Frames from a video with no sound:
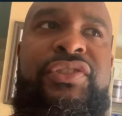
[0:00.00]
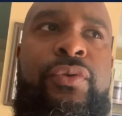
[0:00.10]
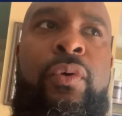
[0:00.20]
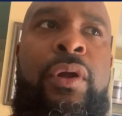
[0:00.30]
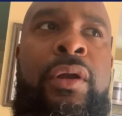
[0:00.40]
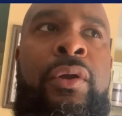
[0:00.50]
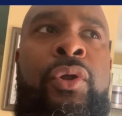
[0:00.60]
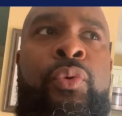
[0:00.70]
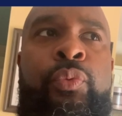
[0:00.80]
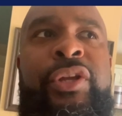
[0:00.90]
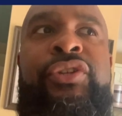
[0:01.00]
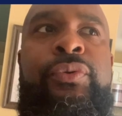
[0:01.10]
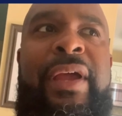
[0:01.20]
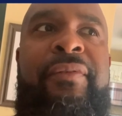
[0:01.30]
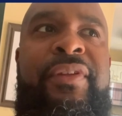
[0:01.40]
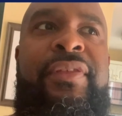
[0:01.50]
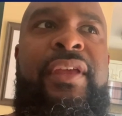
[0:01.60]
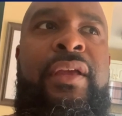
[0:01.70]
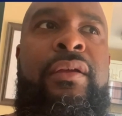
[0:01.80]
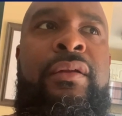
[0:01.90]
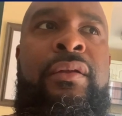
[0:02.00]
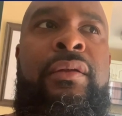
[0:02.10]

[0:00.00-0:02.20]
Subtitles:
score. We do everything.